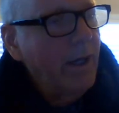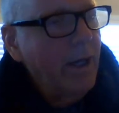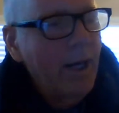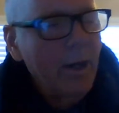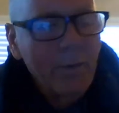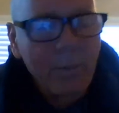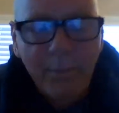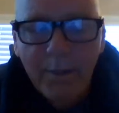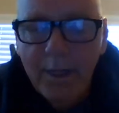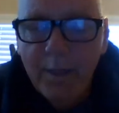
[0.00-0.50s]
I
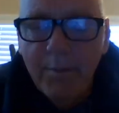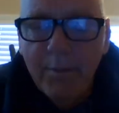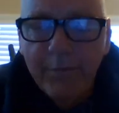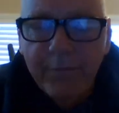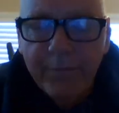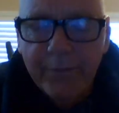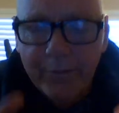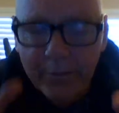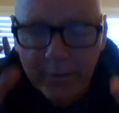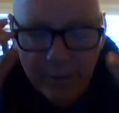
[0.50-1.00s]
was buying my
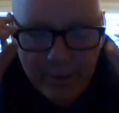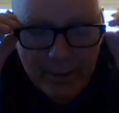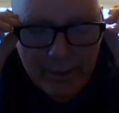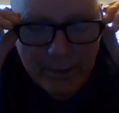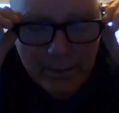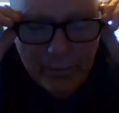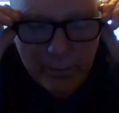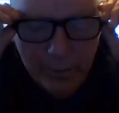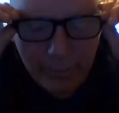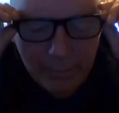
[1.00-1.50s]

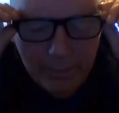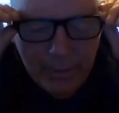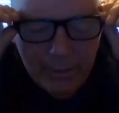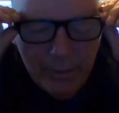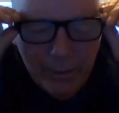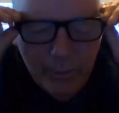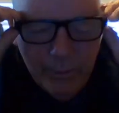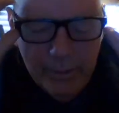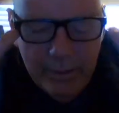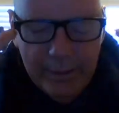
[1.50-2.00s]
fertilizer, it's about
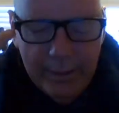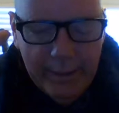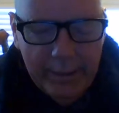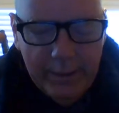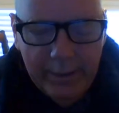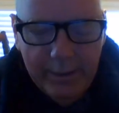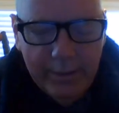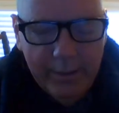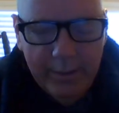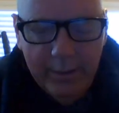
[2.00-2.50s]
to
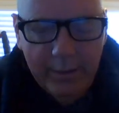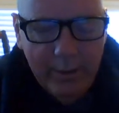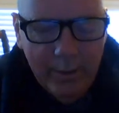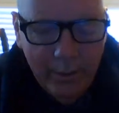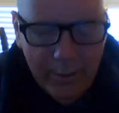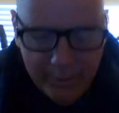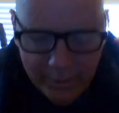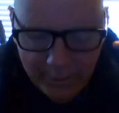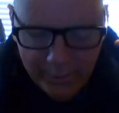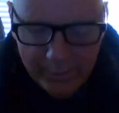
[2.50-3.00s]
rain, you know,
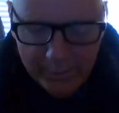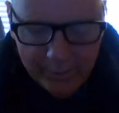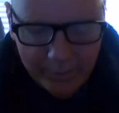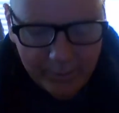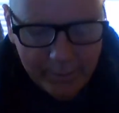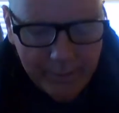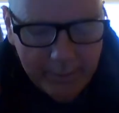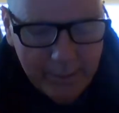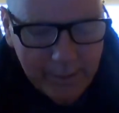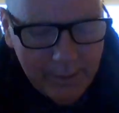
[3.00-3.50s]
I know that's a
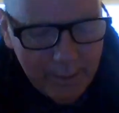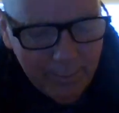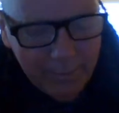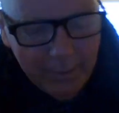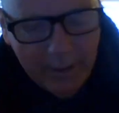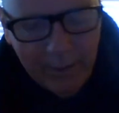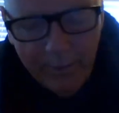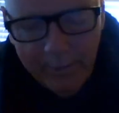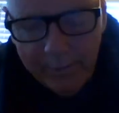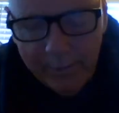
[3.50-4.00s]
good time, and
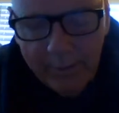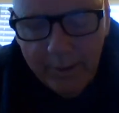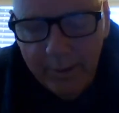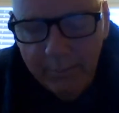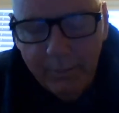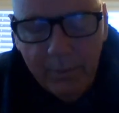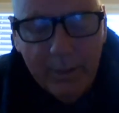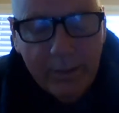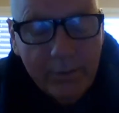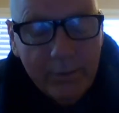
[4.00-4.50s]
I always like to
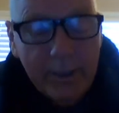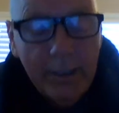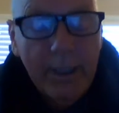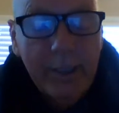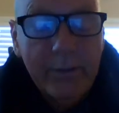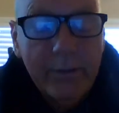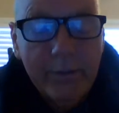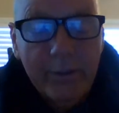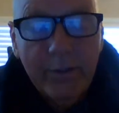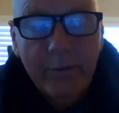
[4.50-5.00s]
buy
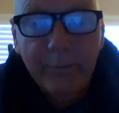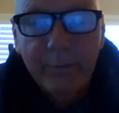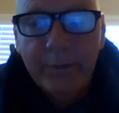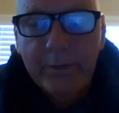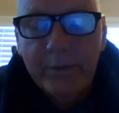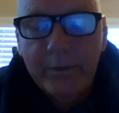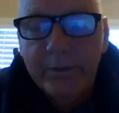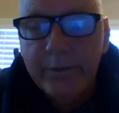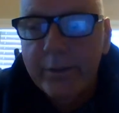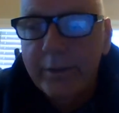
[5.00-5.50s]
Scott's Turf
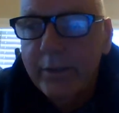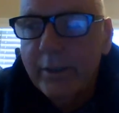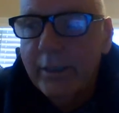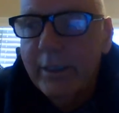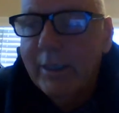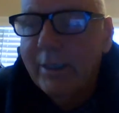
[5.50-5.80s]
Builder.